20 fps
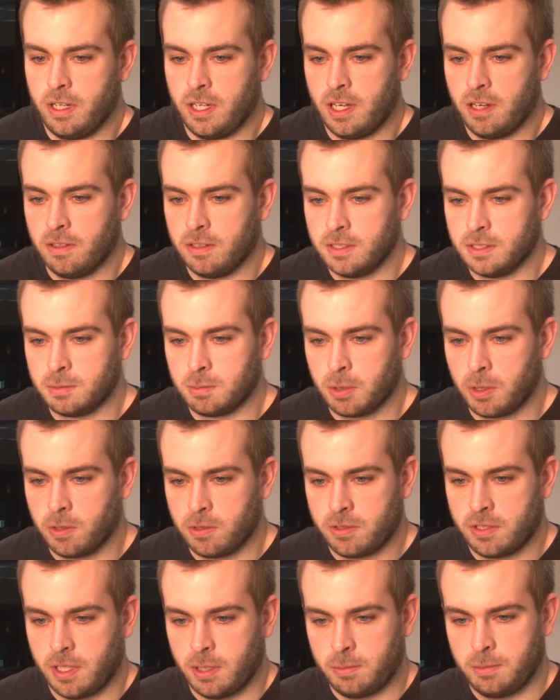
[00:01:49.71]
Right now his
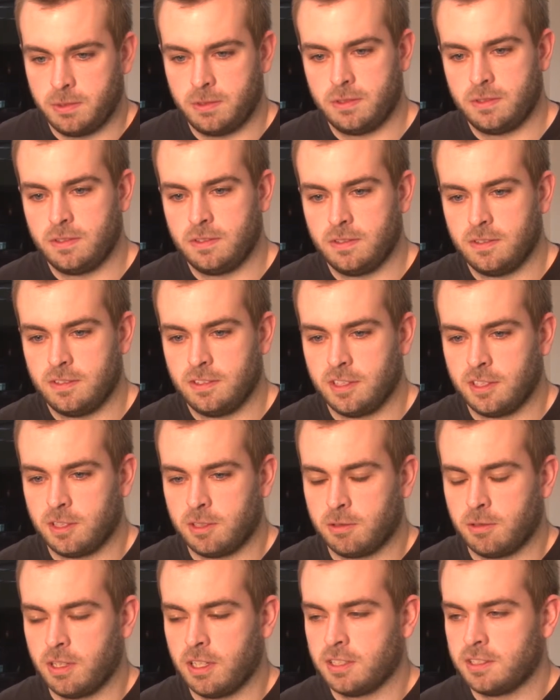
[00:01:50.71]
prototype's a
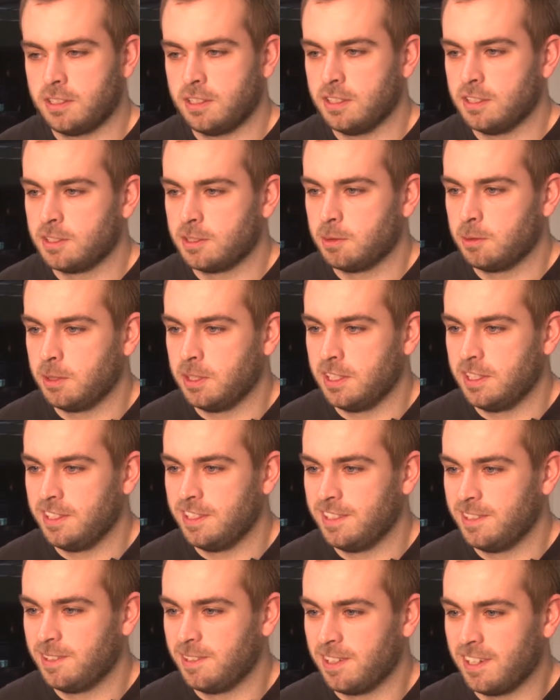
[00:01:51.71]
little rusty, so we
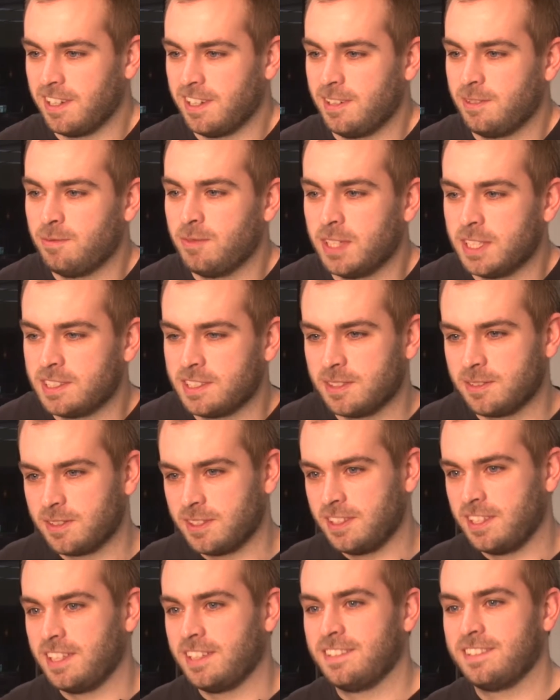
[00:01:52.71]
need to make
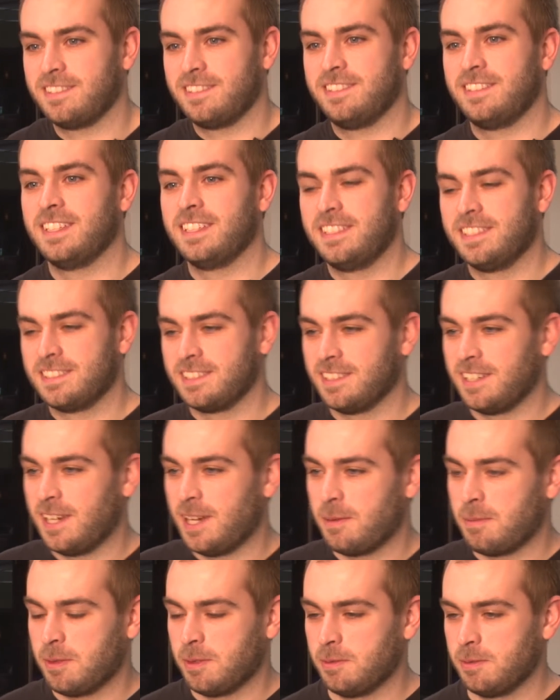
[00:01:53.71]
something that doesn't
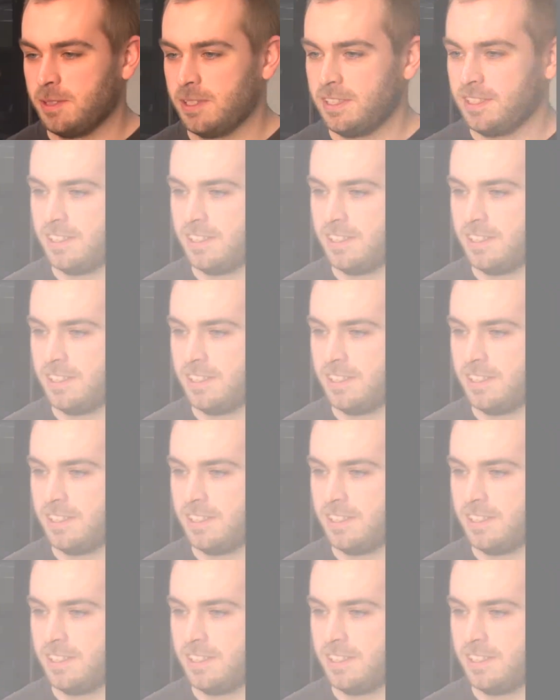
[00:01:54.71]
happen with.